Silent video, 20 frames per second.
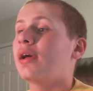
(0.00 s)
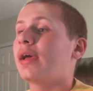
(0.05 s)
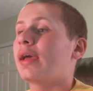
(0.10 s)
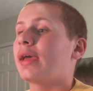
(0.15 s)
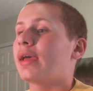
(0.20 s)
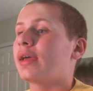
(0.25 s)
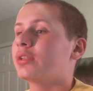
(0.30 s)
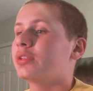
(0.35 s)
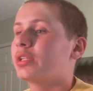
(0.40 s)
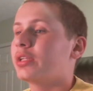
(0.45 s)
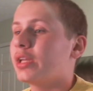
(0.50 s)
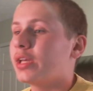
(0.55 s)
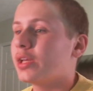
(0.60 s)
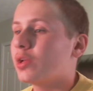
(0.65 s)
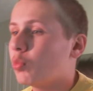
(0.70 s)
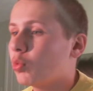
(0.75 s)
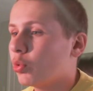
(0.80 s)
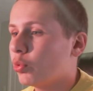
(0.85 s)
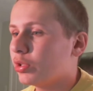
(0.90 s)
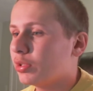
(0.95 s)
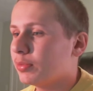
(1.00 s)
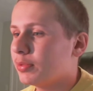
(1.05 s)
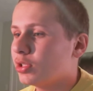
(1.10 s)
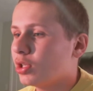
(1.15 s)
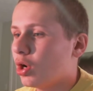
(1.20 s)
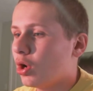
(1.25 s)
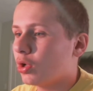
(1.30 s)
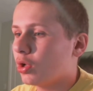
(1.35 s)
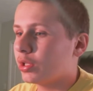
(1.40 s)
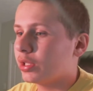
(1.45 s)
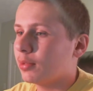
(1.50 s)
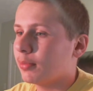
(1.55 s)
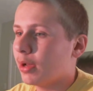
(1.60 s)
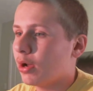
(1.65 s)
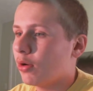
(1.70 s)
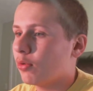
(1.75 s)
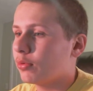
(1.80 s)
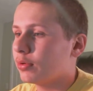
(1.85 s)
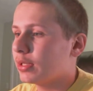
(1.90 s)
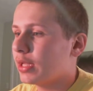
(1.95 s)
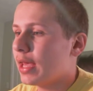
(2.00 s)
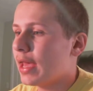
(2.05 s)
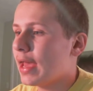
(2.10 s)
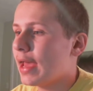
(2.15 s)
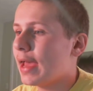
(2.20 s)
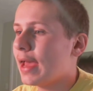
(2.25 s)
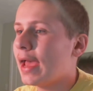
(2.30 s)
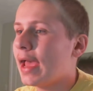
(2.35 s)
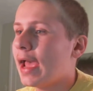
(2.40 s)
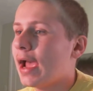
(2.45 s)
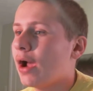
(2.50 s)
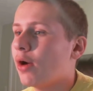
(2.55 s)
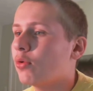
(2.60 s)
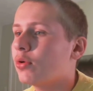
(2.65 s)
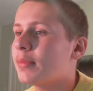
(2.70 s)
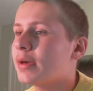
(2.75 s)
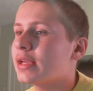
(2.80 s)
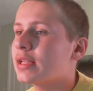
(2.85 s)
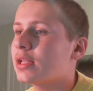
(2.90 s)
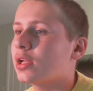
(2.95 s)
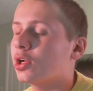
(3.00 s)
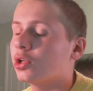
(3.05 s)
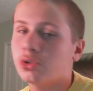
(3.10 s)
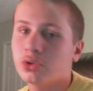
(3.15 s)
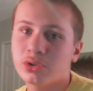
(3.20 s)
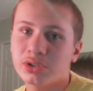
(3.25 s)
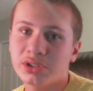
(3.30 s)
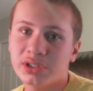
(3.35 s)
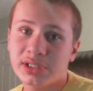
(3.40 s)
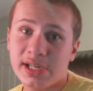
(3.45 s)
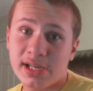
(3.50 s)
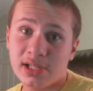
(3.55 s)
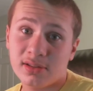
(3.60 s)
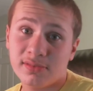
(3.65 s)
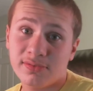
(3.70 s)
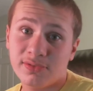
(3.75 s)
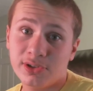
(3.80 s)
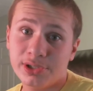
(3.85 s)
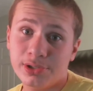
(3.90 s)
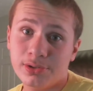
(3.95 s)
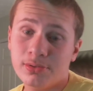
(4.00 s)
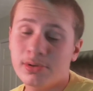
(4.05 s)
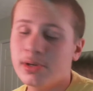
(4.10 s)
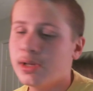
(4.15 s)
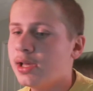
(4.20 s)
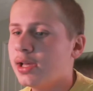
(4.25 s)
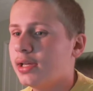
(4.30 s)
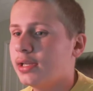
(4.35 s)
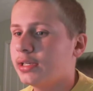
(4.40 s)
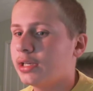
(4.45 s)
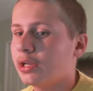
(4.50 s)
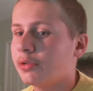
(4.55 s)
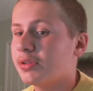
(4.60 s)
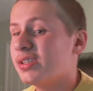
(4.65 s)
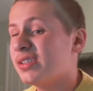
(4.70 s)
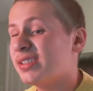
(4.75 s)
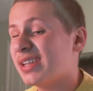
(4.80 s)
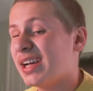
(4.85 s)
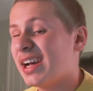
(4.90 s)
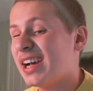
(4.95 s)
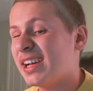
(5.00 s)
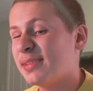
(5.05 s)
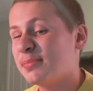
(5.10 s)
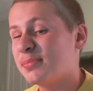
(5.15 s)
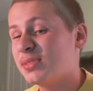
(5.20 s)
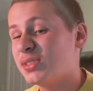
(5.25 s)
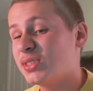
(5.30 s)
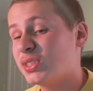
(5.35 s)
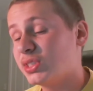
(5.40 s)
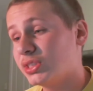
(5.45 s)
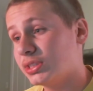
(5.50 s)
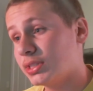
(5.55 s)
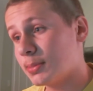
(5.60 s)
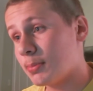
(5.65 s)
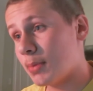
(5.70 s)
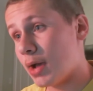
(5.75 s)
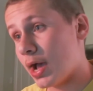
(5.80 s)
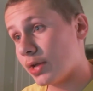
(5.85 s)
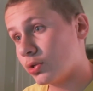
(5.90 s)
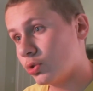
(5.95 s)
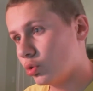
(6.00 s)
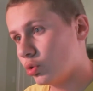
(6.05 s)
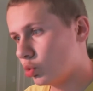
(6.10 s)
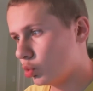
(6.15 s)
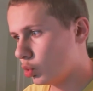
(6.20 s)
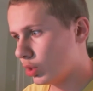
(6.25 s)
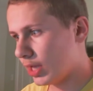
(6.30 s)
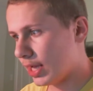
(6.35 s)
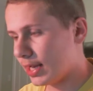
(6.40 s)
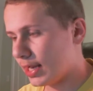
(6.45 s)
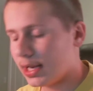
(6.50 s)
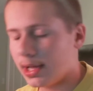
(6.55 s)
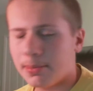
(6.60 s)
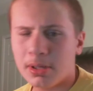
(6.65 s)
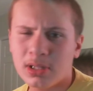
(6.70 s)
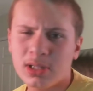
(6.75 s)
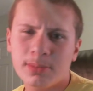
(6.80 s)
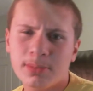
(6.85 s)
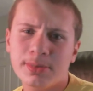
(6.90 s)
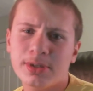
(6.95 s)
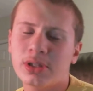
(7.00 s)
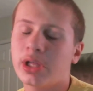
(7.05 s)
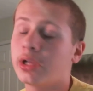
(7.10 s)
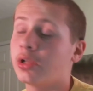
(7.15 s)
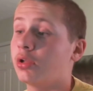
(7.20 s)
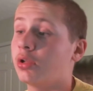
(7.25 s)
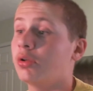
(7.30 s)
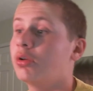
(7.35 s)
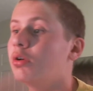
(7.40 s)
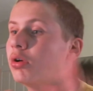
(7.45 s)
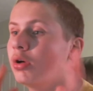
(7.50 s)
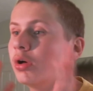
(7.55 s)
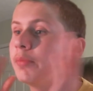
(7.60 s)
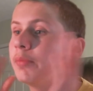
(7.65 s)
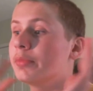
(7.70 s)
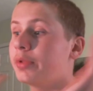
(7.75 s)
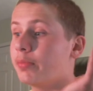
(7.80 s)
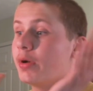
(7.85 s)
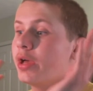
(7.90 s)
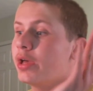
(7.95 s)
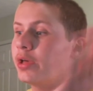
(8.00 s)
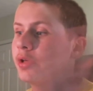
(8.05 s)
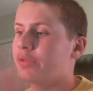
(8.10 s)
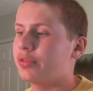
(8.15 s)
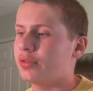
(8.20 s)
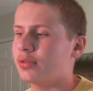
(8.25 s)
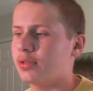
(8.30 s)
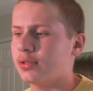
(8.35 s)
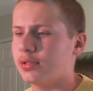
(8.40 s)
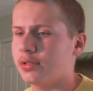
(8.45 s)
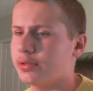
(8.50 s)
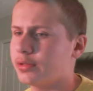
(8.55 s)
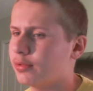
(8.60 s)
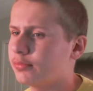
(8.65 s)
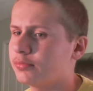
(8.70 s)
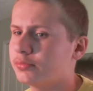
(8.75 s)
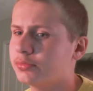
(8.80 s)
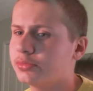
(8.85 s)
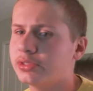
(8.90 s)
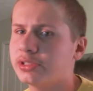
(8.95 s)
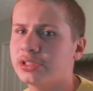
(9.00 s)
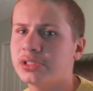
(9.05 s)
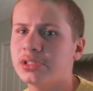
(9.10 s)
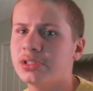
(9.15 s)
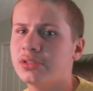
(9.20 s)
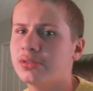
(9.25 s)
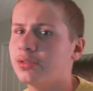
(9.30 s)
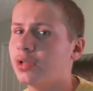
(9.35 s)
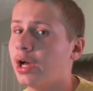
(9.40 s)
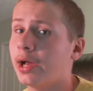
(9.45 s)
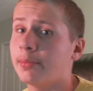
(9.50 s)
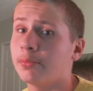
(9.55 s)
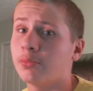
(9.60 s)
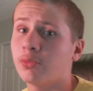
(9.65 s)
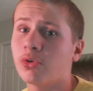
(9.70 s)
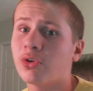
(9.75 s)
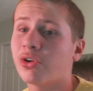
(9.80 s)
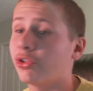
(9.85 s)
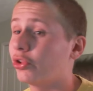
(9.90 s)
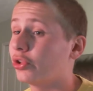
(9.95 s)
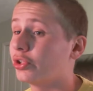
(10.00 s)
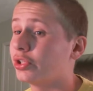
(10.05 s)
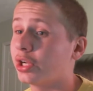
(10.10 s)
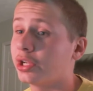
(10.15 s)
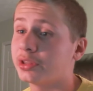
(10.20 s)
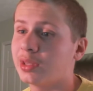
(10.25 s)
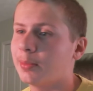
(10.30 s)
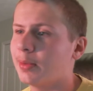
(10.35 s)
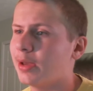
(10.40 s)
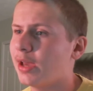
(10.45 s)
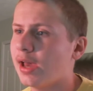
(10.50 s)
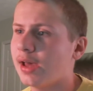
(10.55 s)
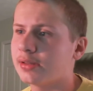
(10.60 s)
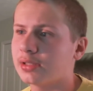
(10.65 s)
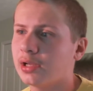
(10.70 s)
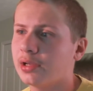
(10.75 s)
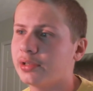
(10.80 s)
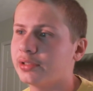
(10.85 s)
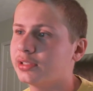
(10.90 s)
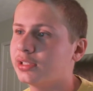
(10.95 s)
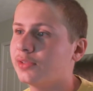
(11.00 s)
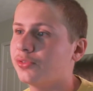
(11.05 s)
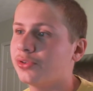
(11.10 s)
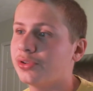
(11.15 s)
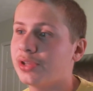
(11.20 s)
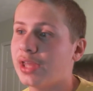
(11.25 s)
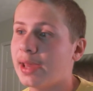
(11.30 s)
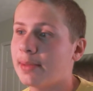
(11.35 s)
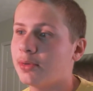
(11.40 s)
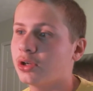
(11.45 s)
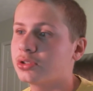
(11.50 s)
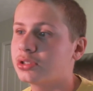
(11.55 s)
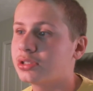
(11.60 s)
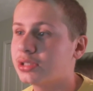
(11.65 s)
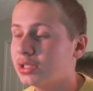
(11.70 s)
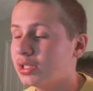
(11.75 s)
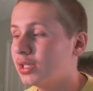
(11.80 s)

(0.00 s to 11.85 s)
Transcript: And today we're going to be talking about how to make a good dance video. Now these I'm semi-good at. I'm not going to be like, oh, I'm the best, because I'm really not the best. I can give you that much.